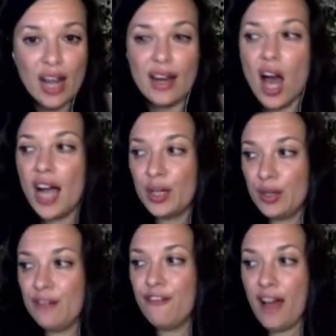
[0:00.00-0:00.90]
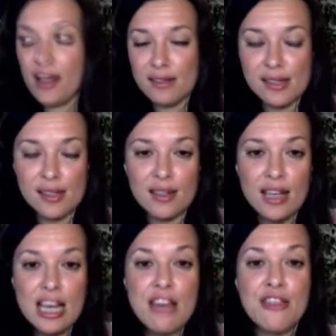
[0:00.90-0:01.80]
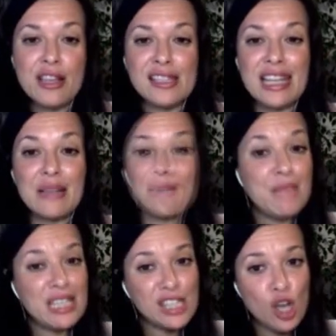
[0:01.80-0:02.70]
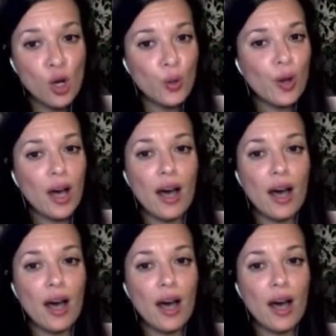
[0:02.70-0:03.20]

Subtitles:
and higher in fats. Things like miso,